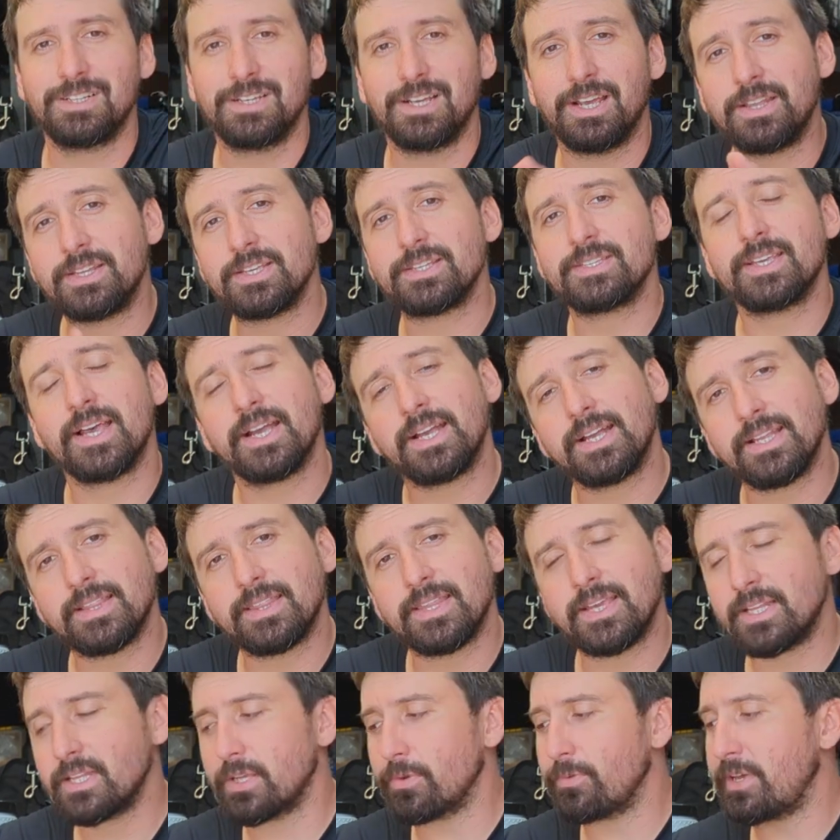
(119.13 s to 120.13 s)
And the second
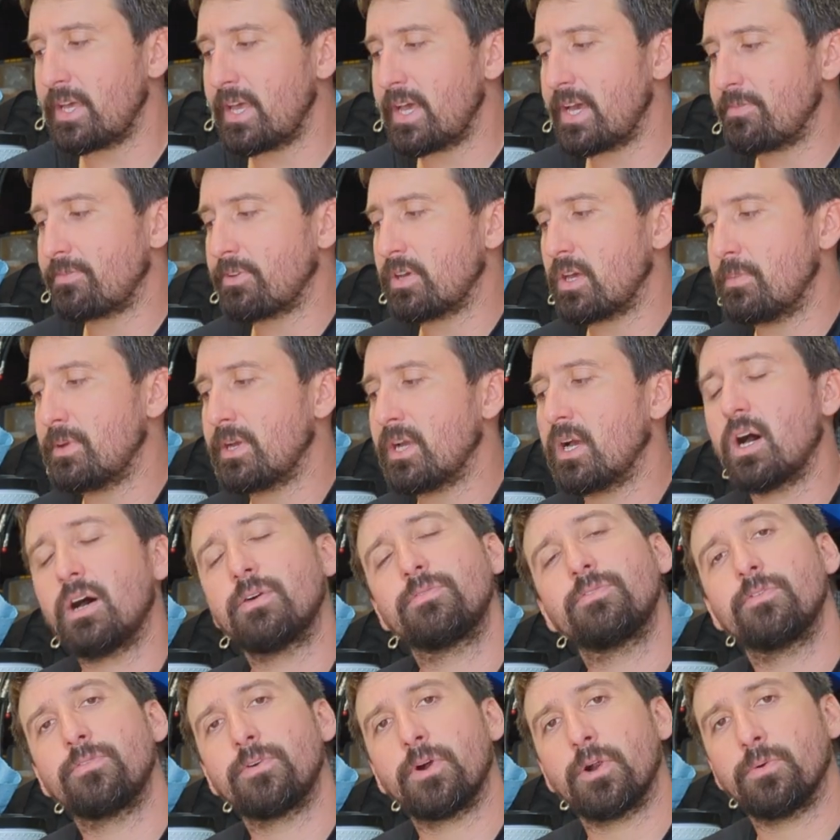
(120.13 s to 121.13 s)
thing that we have coming
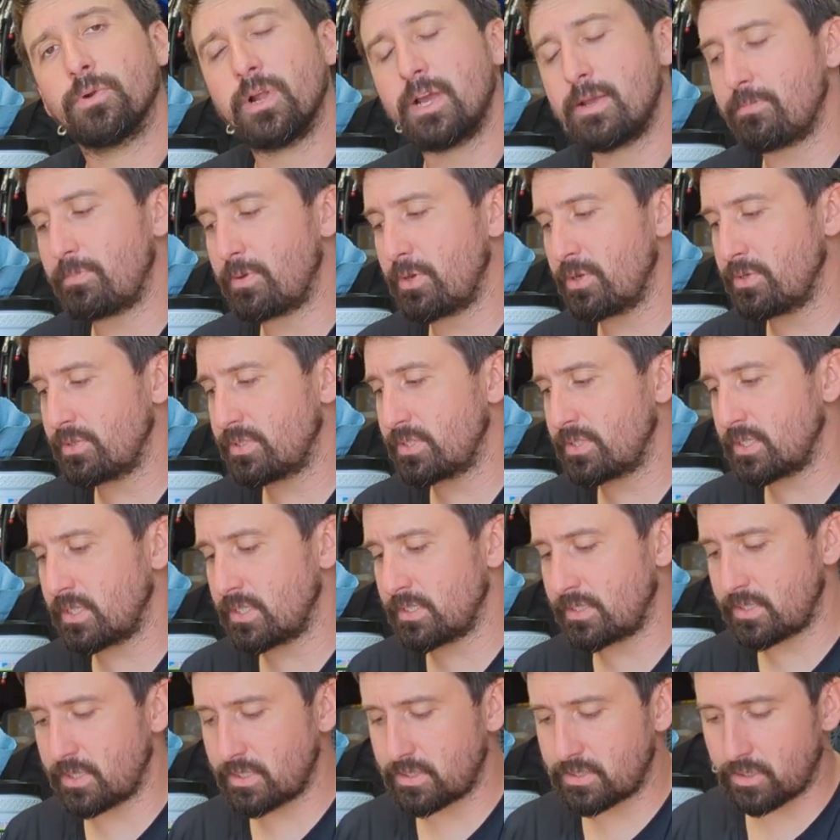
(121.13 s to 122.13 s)
off of our right post
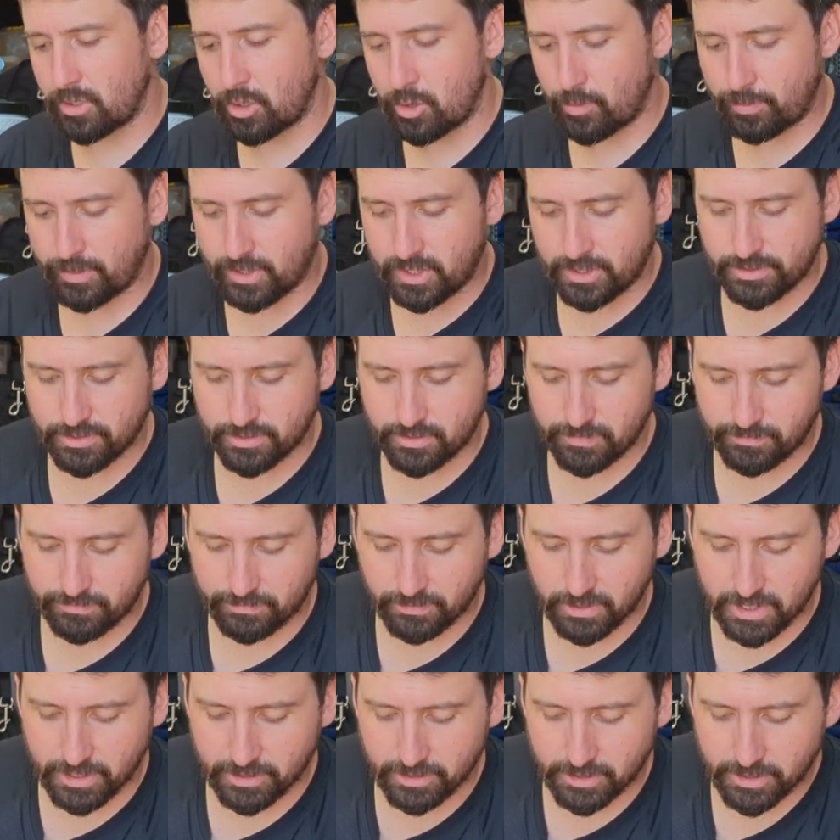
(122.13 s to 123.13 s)
is this low pressure
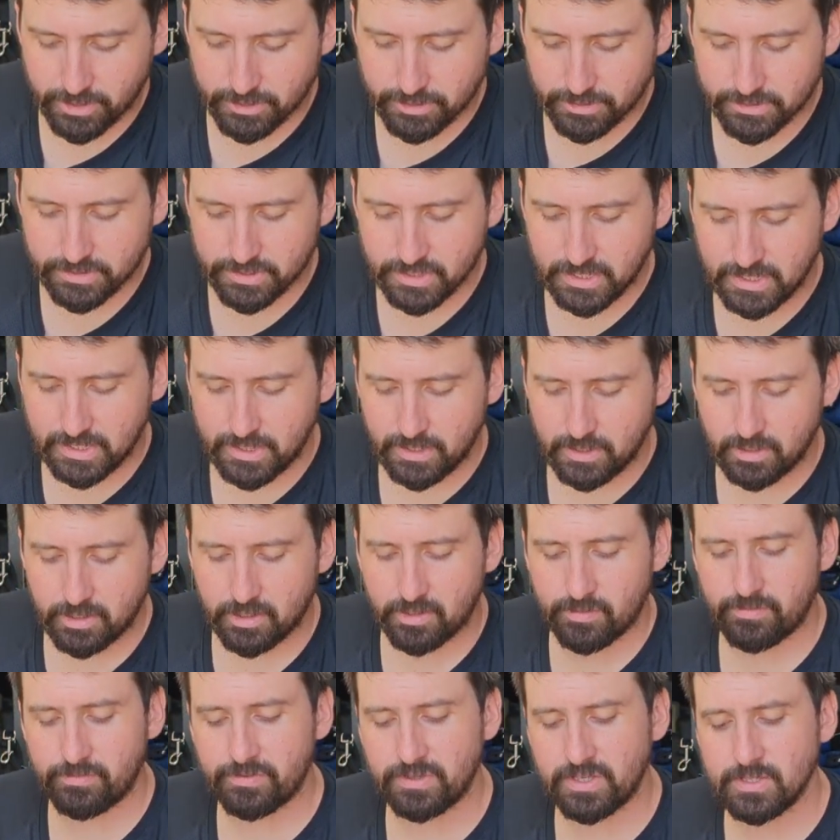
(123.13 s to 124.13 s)
inflator hose
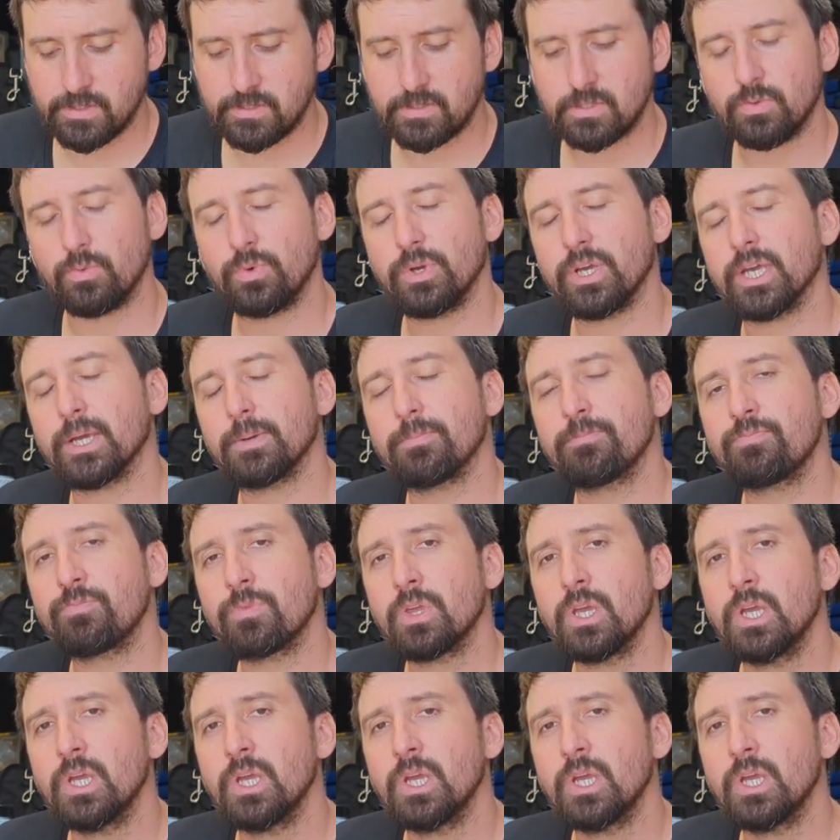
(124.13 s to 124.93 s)
that feeds the wing.